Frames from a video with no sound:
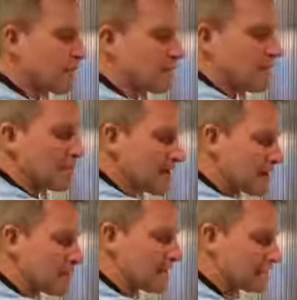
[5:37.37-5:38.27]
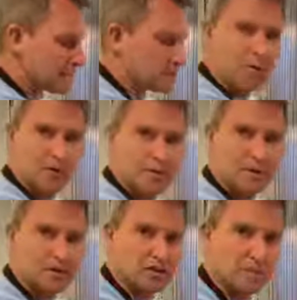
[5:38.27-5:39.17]
but it may be a
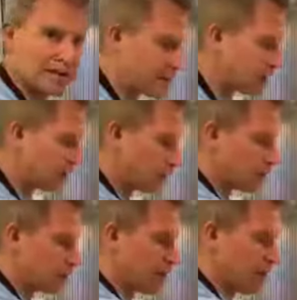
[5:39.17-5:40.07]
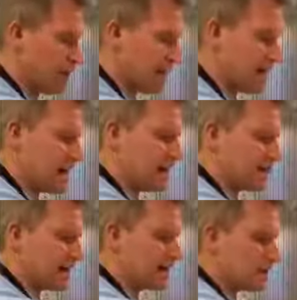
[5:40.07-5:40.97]
disappointment to many of you,
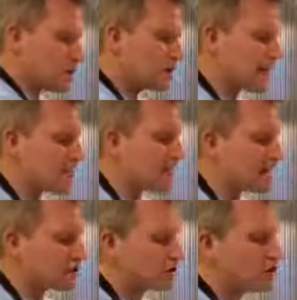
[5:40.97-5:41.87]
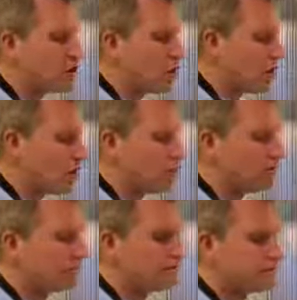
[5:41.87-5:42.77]
thinking I want to get back to normal,
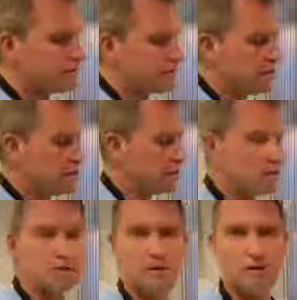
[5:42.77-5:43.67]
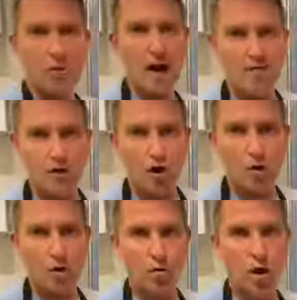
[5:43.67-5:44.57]
or whatever
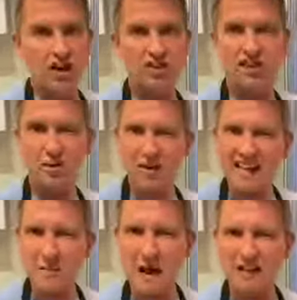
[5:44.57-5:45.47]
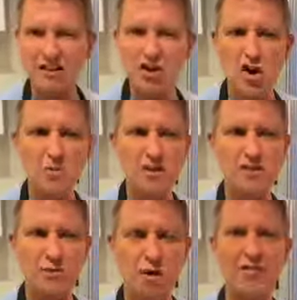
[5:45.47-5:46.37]
normal was. Do you want to get back to normal, or
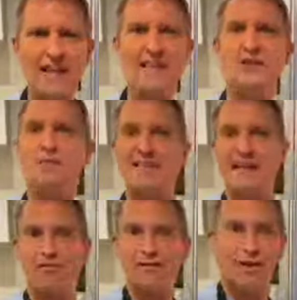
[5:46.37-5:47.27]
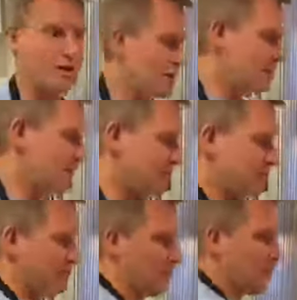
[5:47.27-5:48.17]
do you want things to be different
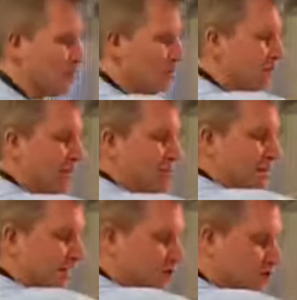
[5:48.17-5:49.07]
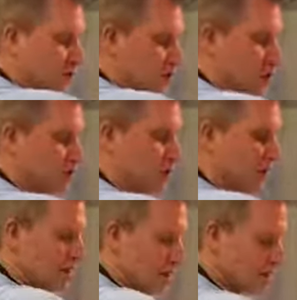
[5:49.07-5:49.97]
moving forward? There's a thought.
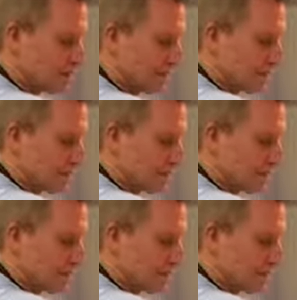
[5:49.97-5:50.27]
But